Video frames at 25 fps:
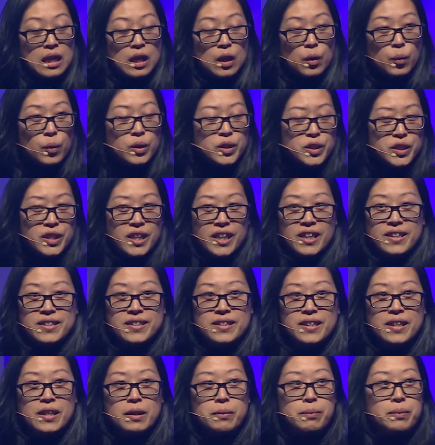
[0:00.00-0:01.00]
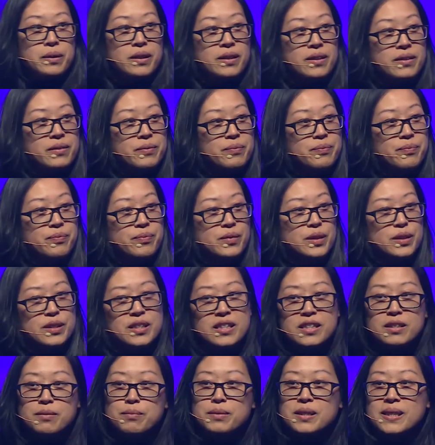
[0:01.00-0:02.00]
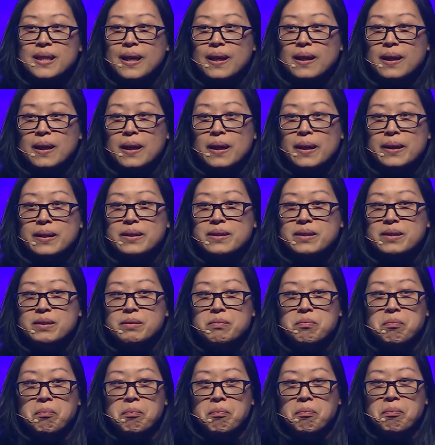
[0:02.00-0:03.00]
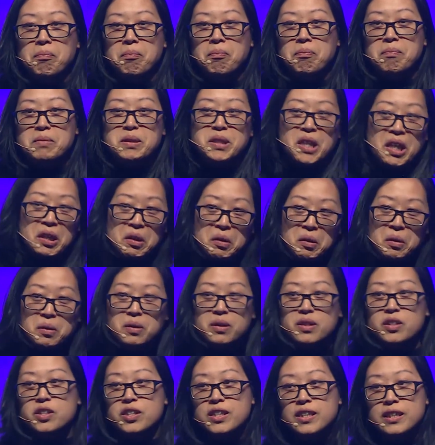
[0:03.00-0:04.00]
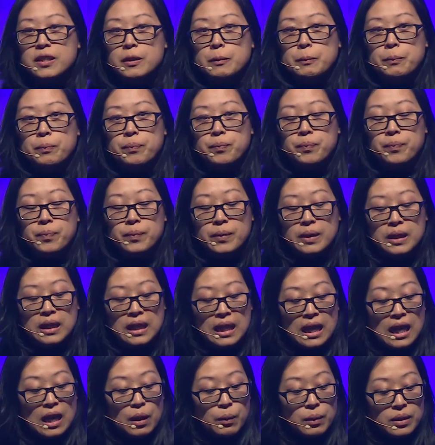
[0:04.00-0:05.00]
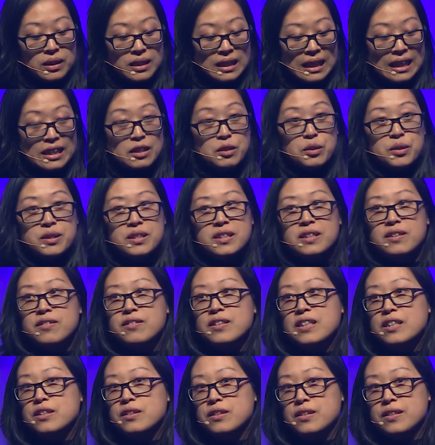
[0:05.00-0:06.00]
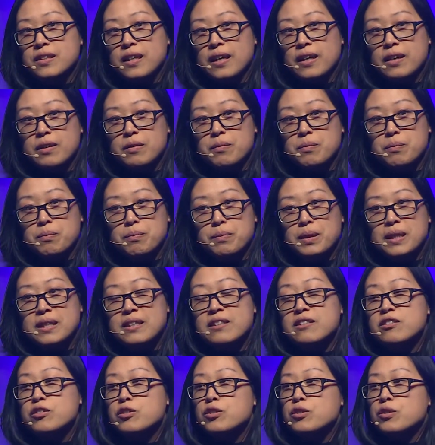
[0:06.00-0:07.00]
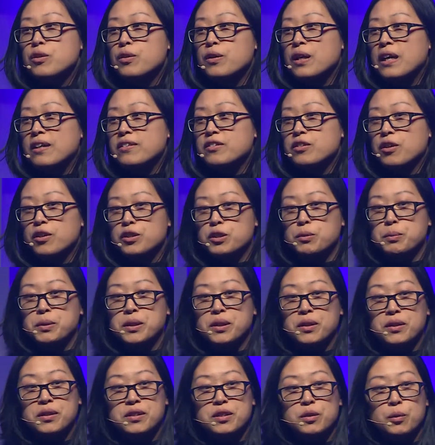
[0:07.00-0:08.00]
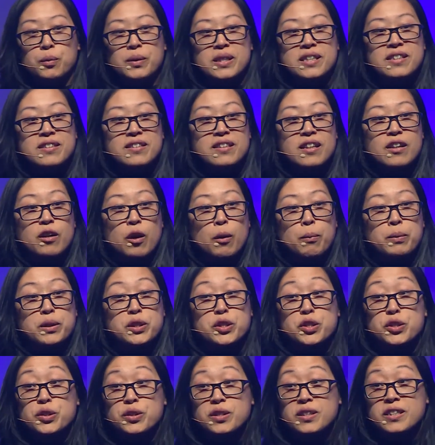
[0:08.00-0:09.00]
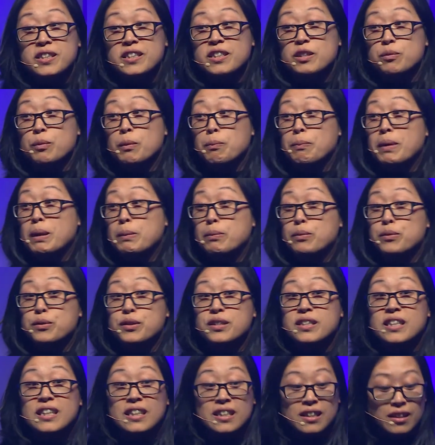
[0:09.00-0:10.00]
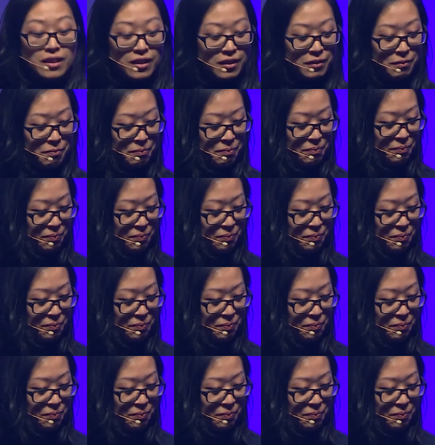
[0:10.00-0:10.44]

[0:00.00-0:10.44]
What do you guys see up here? You see some satellites, technology. Well, it's an interesting thing to say, because, you know, us entrepreneurs, we see opportunities when people see none.